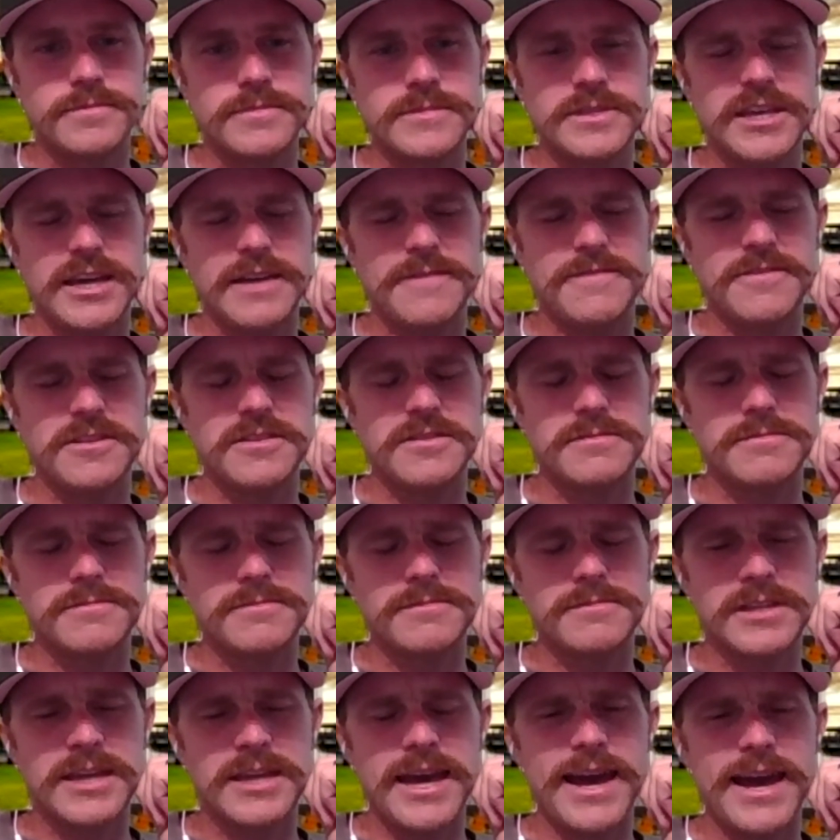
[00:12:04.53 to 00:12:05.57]

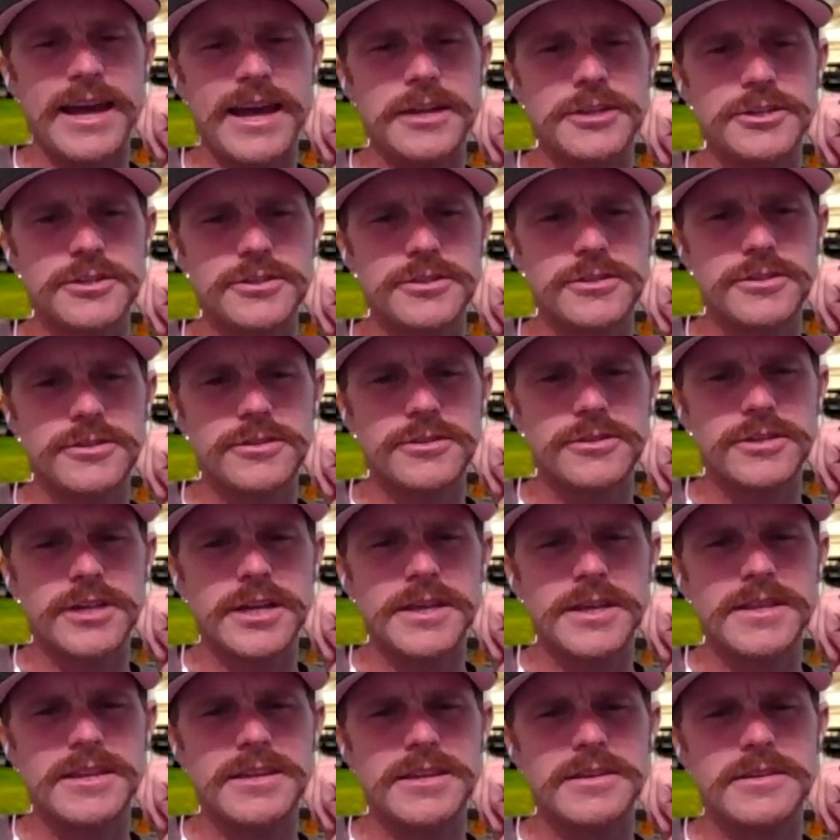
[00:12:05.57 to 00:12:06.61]
Kevin Cash, I
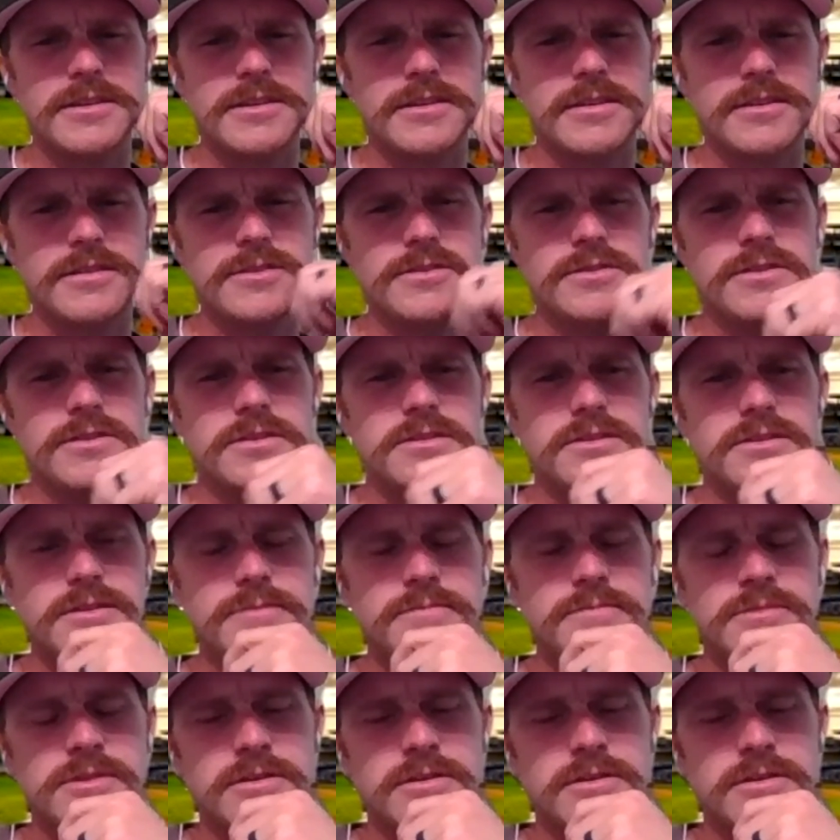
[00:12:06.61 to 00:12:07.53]
think is his name?